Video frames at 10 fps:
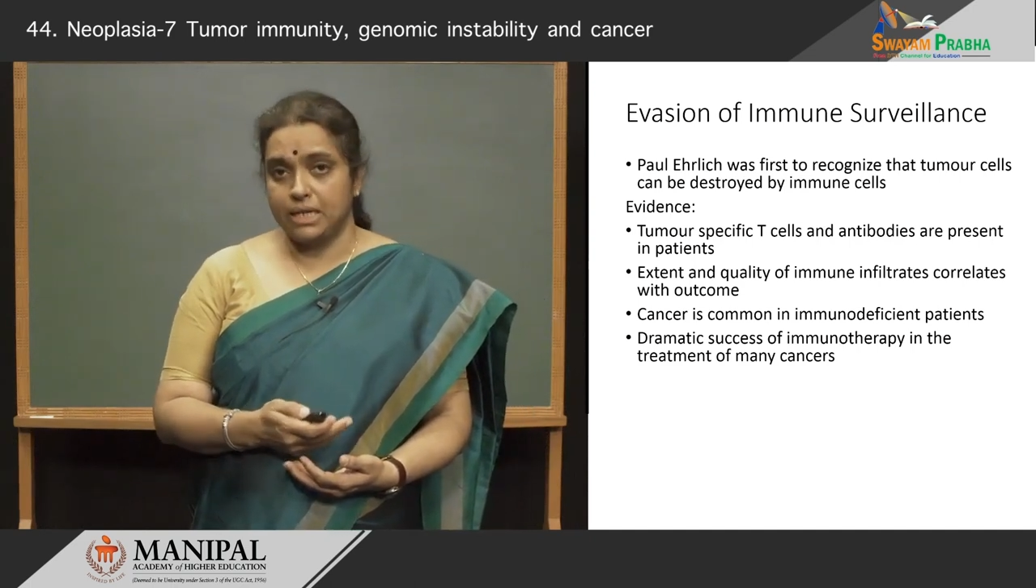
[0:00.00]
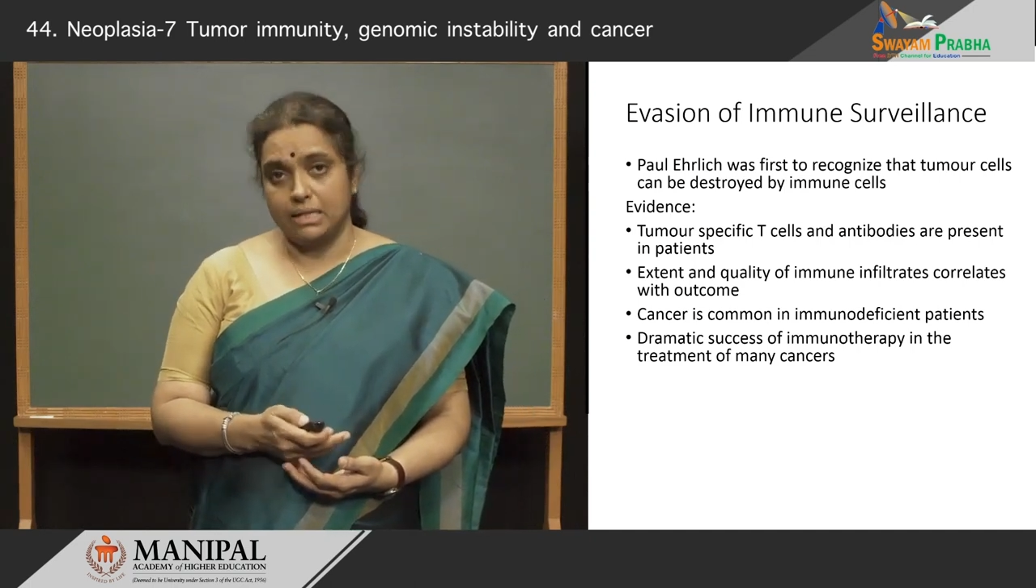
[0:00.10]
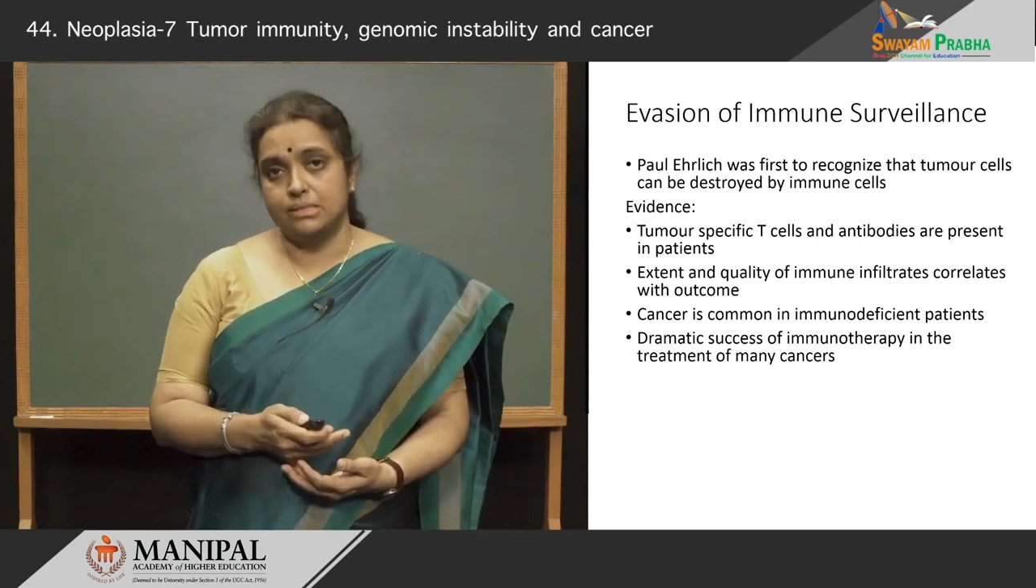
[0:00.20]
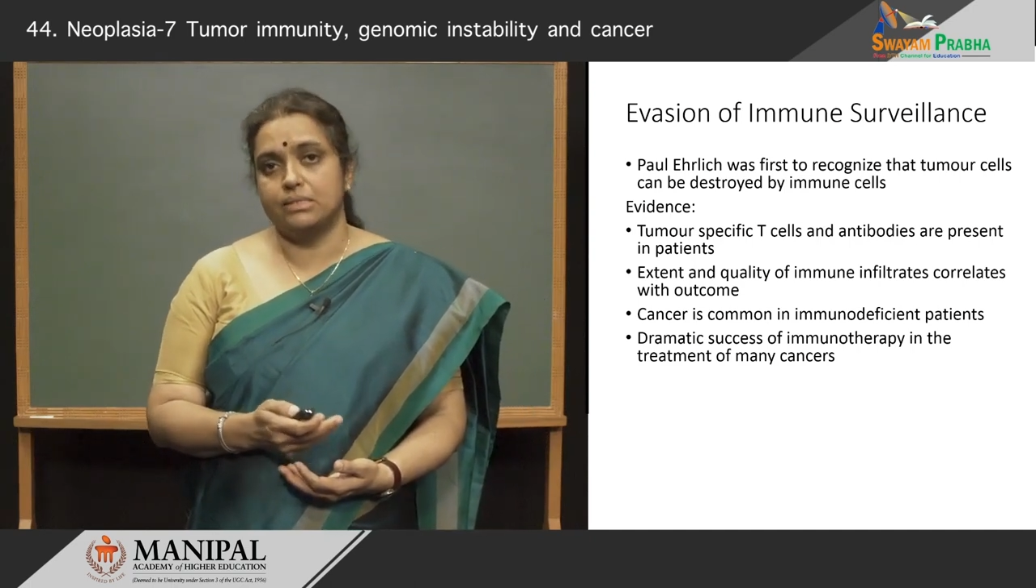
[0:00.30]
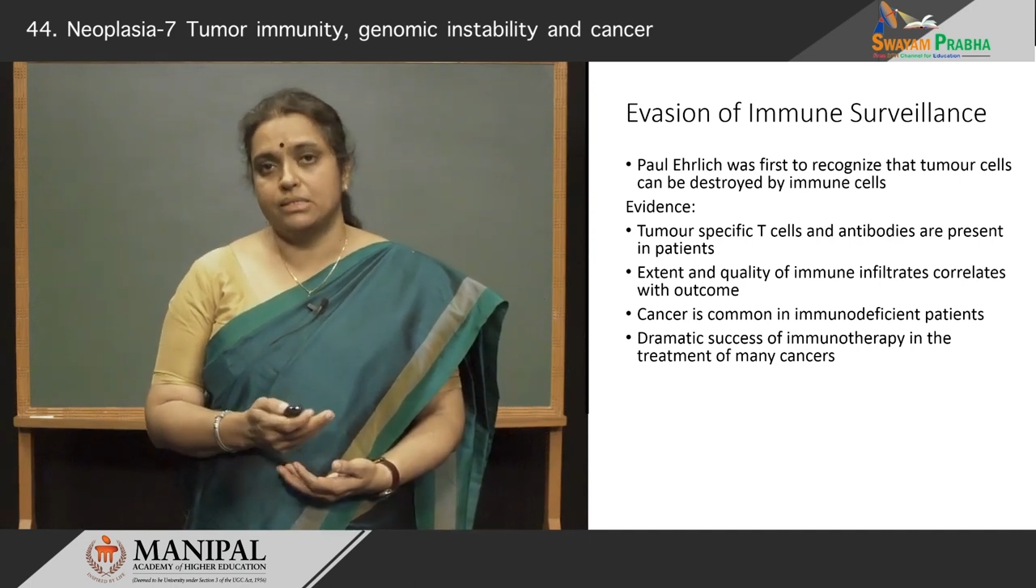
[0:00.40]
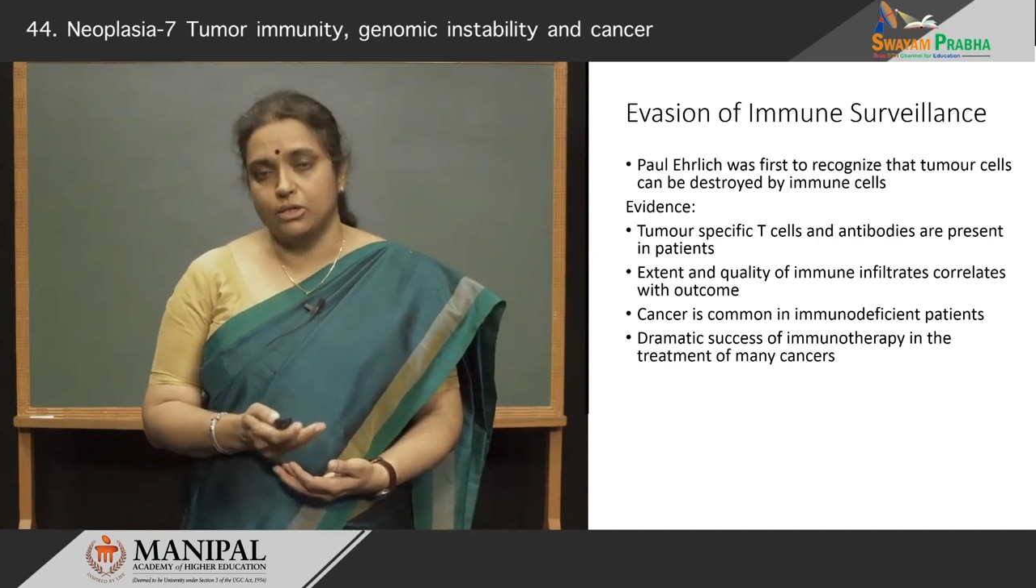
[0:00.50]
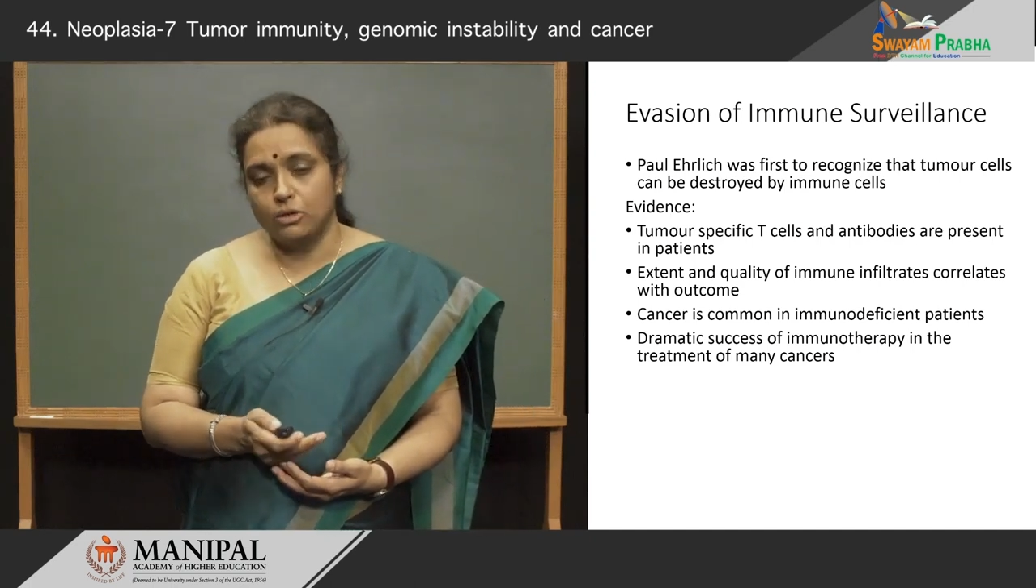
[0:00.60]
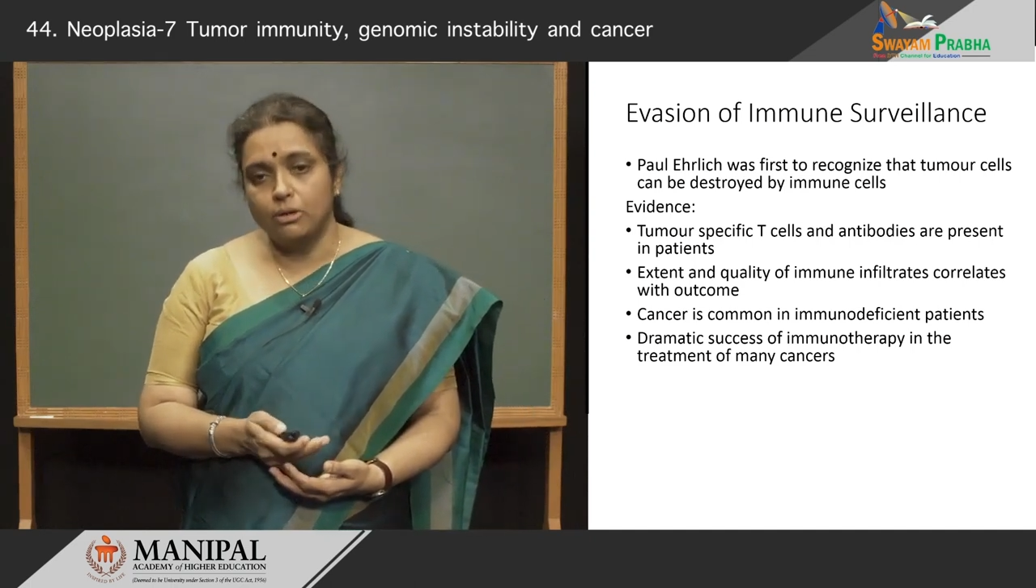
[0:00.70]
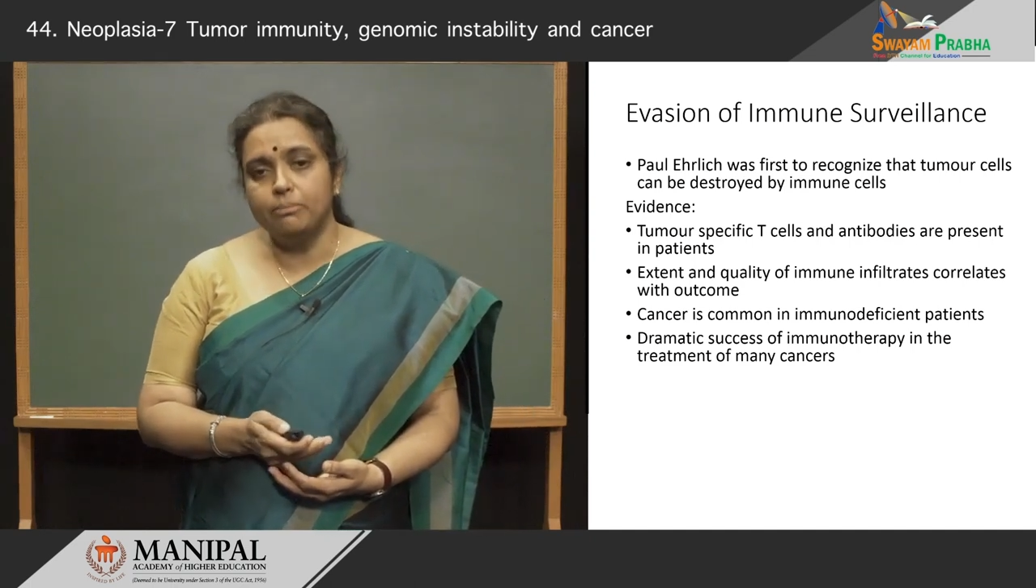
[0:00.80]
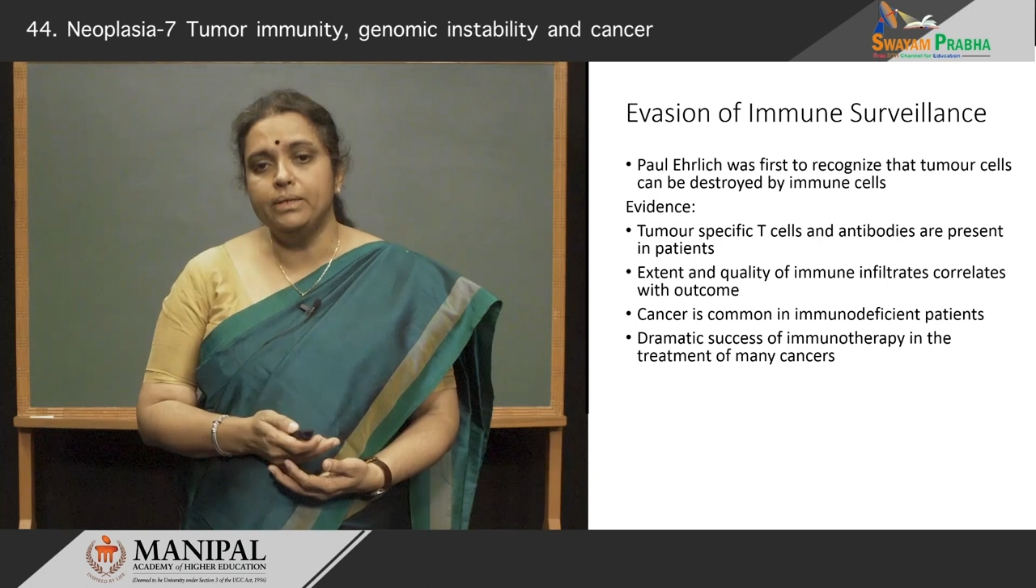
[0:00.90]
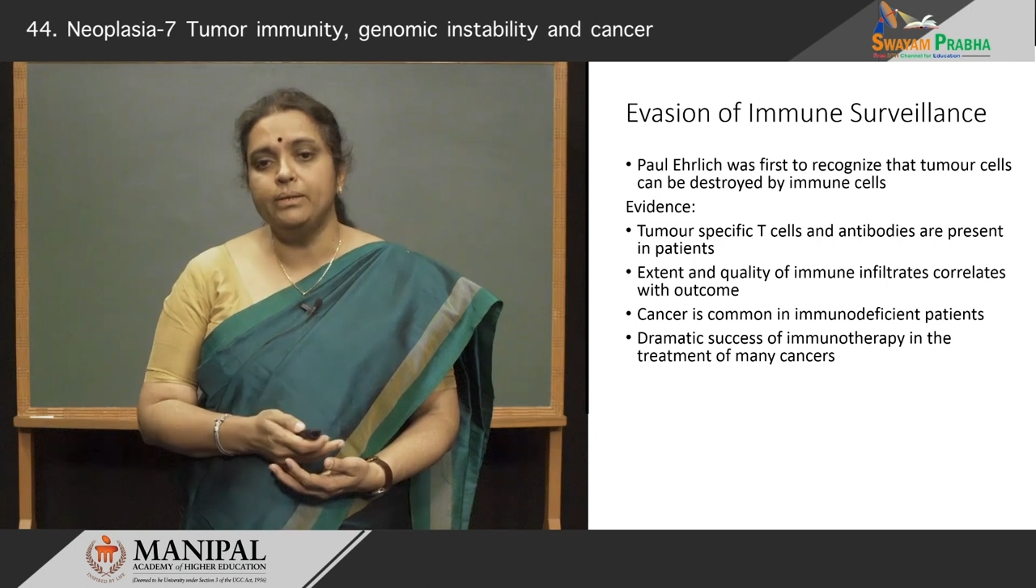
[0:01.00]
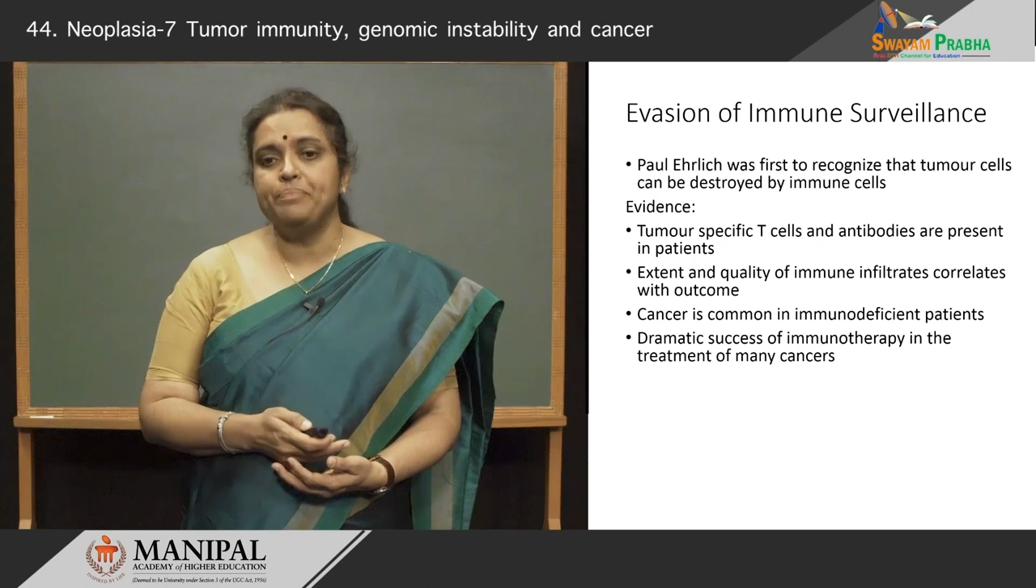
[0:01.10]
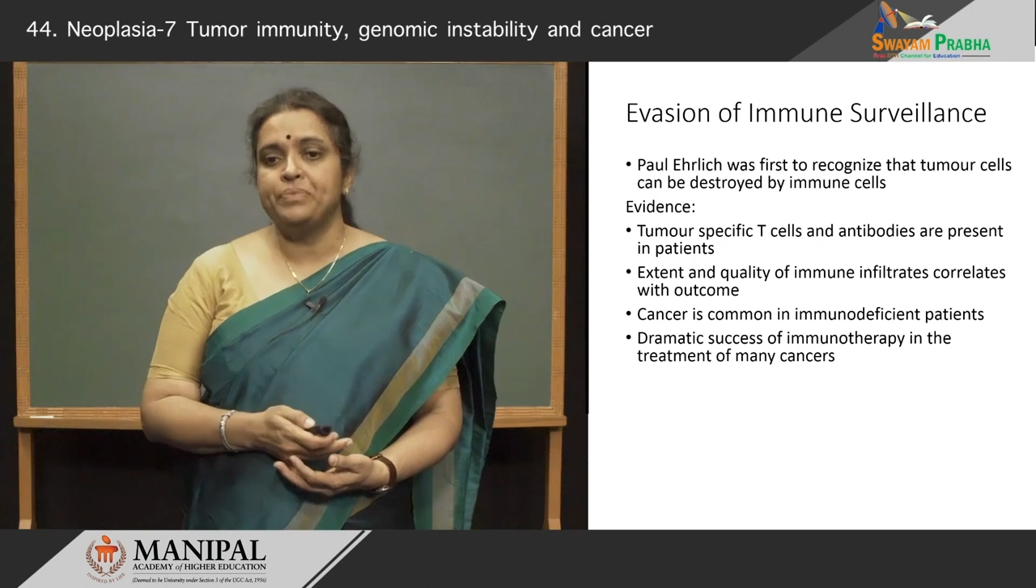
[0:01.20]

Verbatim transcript: cancers are common.